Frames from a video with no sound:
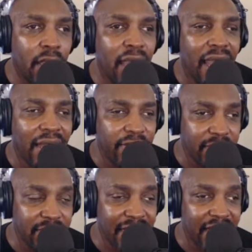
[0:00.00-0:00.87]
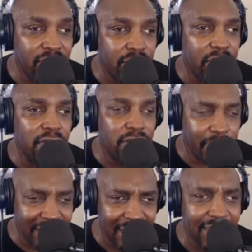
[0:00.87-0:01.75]
out of this live stream,
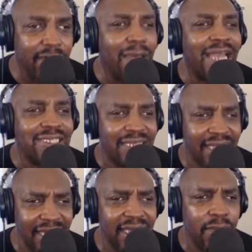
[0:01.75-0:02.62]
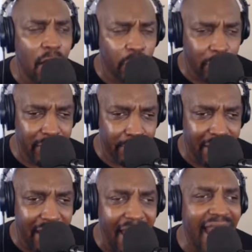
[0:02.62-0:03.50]
especially to my team
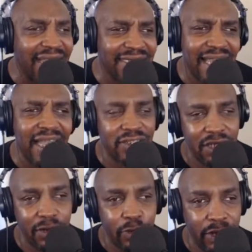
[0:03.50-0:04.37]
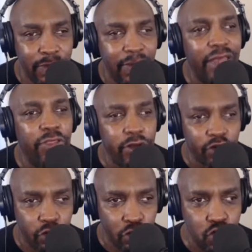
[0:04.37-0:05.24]
replay, hashtag team replay, the
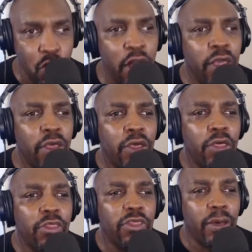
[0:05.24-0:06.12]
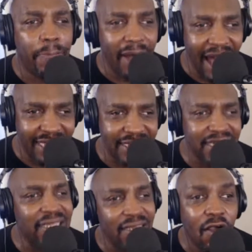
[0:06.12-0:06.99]
crew, the
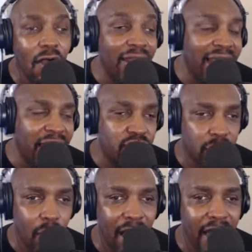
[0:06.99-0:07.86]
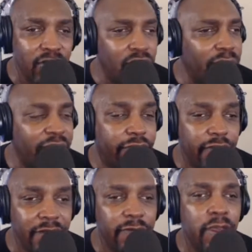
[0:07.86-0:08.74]
posse, the online squad, do me a
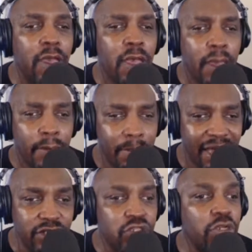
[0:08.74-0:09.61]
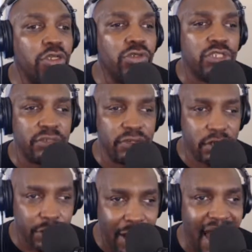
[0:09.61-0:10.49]
favor, make sure you
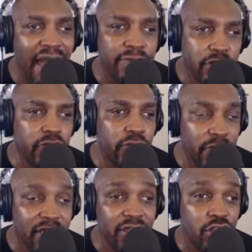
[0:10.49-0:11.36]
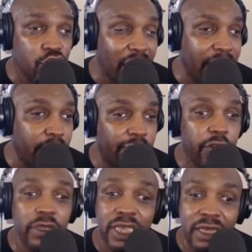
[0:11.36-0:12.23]
subscribe to this channel. If
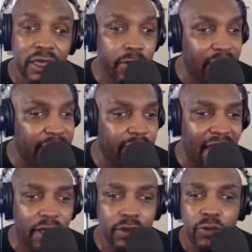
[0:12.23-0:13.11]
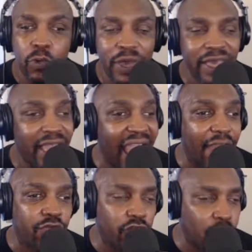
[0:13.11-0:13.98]
you're getting great value week
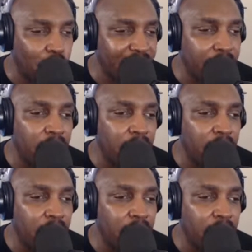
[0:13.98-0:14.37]
after week,